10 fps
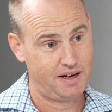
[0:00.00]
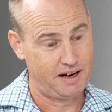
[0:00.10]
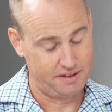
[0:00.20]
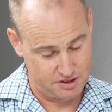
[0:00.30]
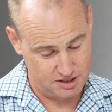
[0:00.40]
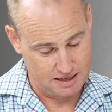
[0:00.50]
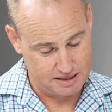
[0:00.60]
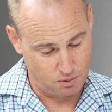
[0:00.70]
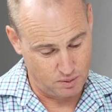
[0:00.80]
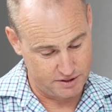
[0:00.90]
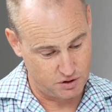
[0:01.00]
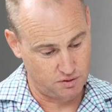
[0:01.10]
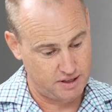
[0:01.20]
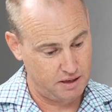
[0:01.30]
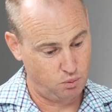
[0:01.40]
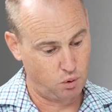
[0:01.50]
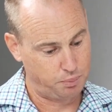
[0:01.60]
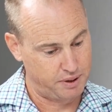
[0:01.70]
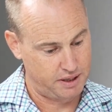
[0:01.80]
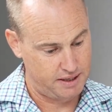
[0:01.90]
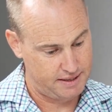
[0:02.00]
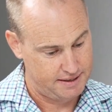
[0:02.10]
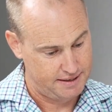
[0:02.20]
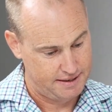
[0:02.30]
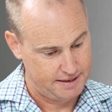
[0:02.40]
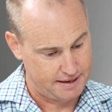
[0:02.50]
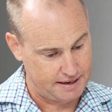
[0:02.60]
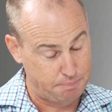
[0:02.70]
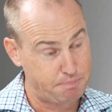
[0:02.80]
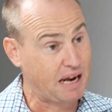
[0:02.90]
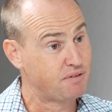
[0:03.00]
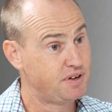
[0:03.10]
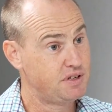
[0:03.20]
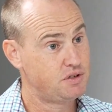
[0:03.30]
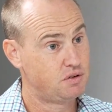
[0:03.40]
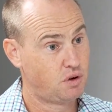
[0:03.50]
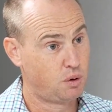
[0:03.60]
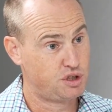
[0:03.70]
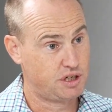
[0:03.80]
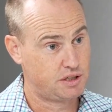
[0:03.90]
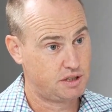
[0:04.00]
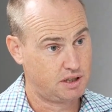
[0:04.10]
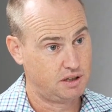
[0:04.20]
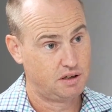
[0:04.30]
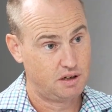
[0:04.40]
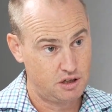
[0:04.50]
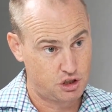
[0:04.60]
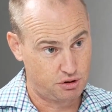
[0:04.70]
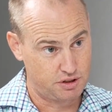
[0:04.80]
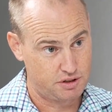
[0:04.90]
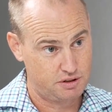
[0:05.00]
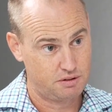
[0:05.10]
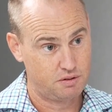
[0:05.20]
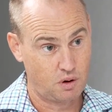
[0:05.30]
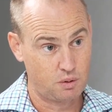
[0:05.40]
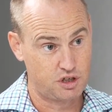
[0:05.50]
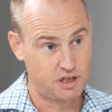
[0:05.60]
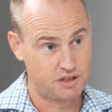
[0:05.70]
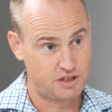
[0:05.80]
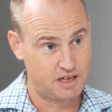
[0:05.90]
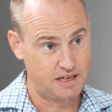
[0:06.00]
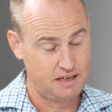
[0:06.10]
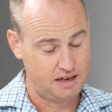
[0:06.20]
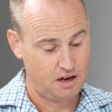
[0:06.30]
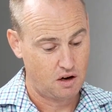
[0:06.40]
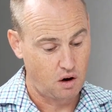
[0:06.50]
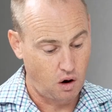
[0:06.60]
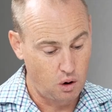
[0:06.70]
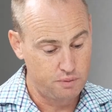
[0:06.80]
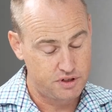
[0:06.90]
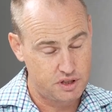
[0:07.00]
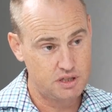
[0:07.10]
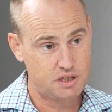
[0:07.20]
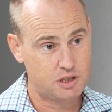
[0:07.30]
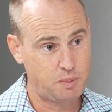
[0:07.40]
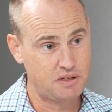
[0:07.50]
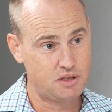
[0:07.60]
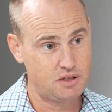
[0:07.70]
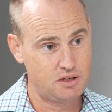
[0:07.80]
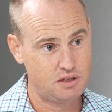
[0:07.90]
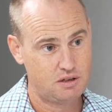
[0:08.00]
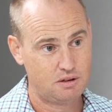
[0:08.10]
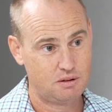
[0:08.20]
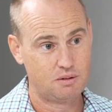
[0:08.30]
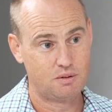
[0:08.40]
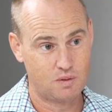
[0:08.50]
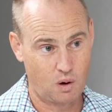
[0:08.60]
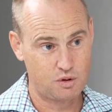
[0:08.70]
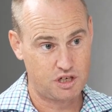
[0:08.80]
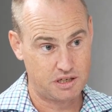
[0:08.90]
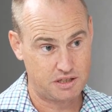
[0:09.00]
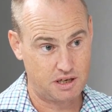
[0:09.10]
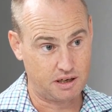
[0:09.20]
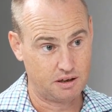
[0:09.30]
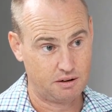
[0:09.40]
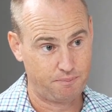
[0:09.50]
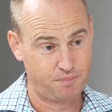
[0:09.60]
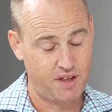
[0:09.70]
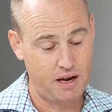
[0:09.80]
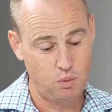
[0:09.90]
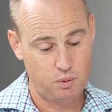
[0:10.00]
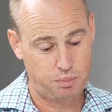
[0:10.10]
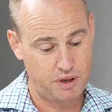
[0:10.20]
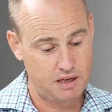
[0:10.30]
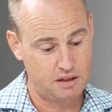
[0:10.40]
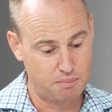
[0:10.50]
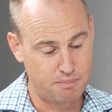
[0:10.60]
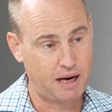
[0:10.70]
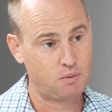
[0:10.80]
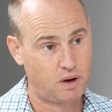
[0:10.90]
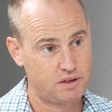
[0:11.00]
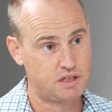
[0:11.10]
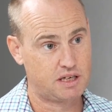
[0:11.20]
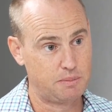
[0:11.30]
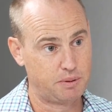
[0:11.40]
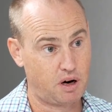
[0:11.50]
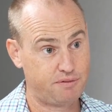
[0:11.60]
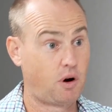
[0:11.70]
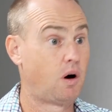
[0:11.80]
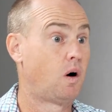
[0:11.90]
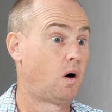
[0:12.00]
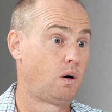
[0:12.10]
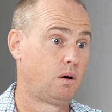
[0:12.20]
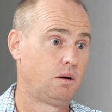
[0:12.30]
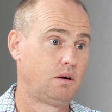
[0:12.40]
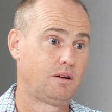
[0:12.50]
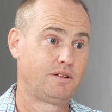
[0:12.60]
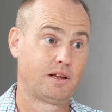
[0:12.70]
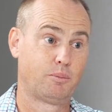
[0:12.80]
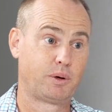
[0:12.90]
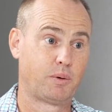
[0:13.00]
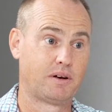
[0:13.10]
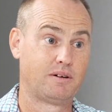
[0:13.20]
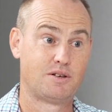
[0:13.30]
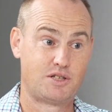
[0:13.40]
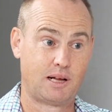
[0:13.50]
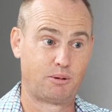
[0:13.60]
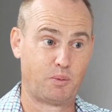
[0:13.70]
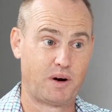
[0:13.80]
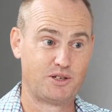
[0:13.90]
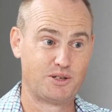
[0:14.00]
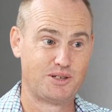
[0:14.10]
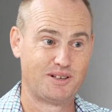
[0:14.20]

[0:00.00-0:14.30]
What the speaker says: And the standout ones on there will be bank fees, no GST. Interest, no GST. Overseas expenses, no GST. They would be the main ones to keep an eye out for. Oh, the other big one, salary and wages.